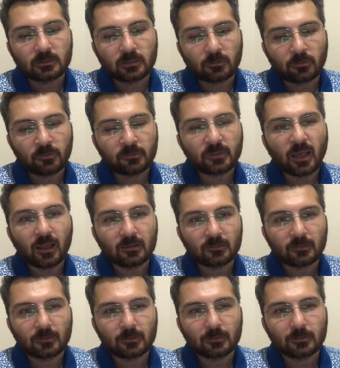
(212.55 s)
the
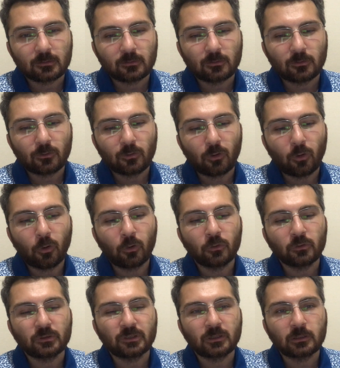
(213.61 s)
result
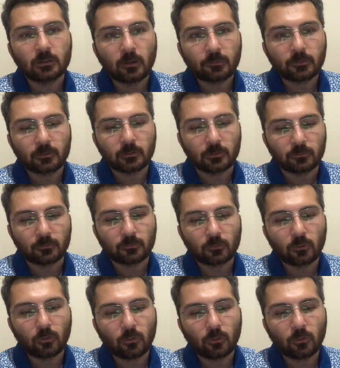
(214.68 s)
or the consequence